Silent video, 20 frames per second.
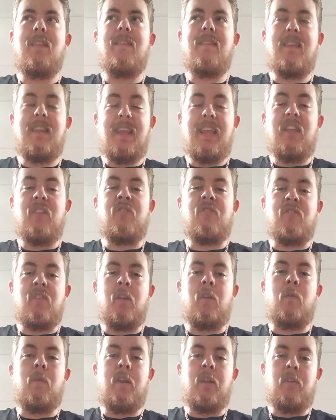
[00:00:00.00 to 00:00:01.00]
today's
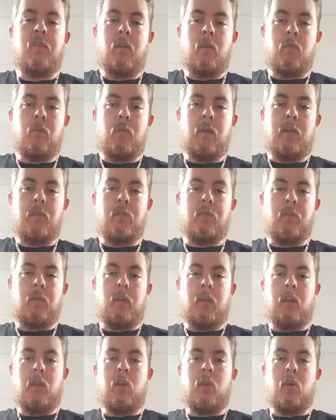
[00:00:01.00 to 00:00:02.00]
generation of
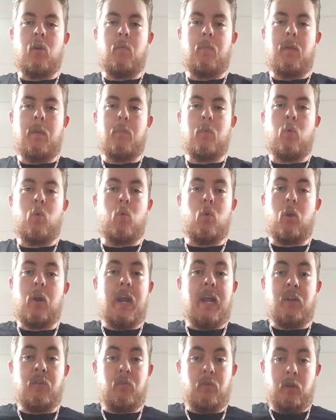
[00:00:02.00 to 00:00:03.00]
wrestling, you know, people who are
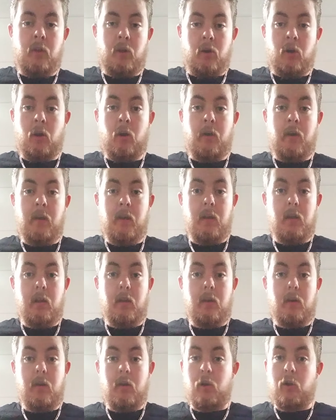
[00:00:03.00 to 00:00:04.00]
actually current
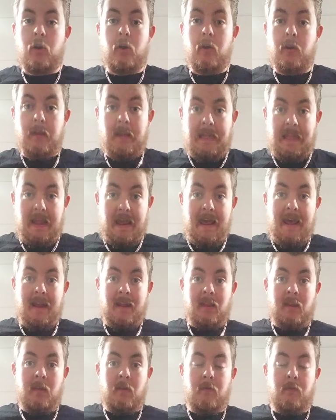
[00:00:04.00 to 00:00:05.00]
currently
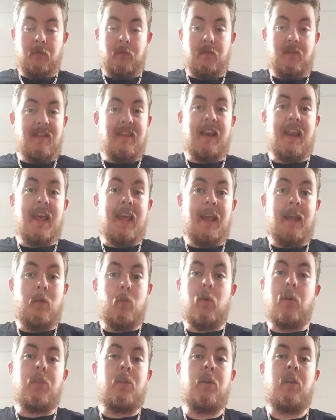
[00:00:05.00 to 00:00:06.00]
active today,
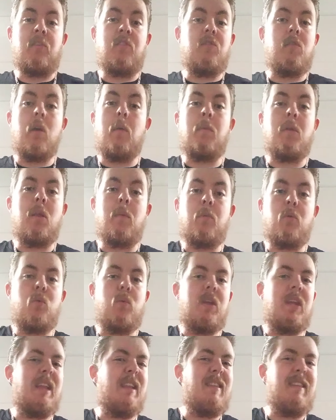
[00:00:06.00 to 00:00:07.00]
whether it's
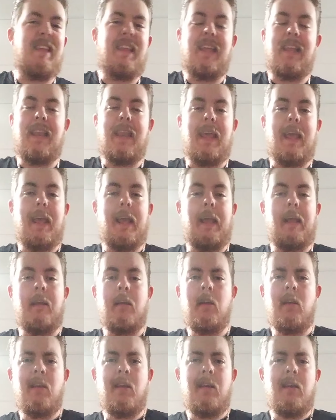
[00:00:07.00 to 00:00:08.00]
WWE, TNA,
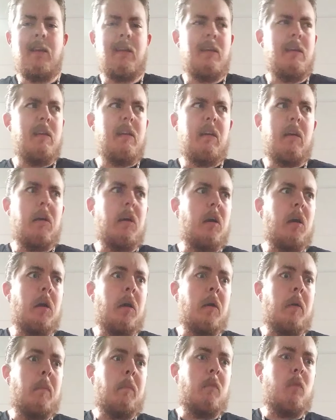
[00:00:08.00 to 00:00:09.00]

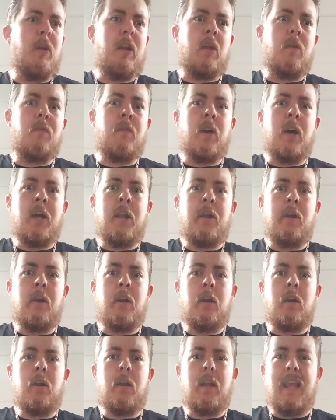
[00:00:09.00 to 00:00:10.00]
um, Ring of
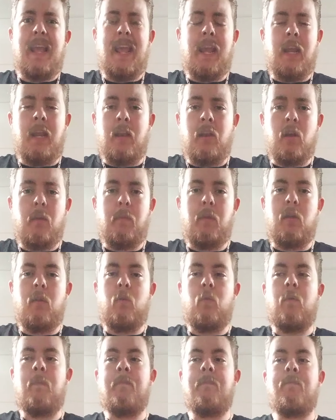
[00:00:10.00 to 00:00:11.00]
Honor,
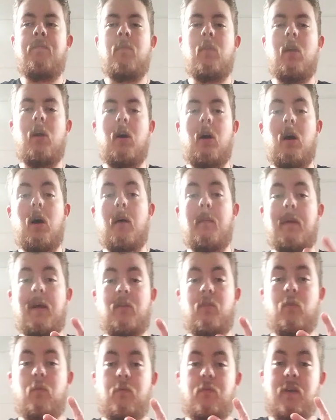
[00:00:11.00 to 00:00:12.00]
AEW, uh, my
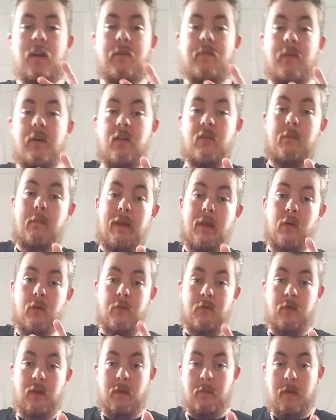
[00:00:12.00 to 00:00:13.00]
two favorites, male
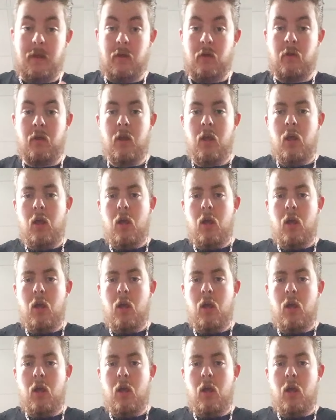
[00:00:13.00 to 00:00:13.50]
and female,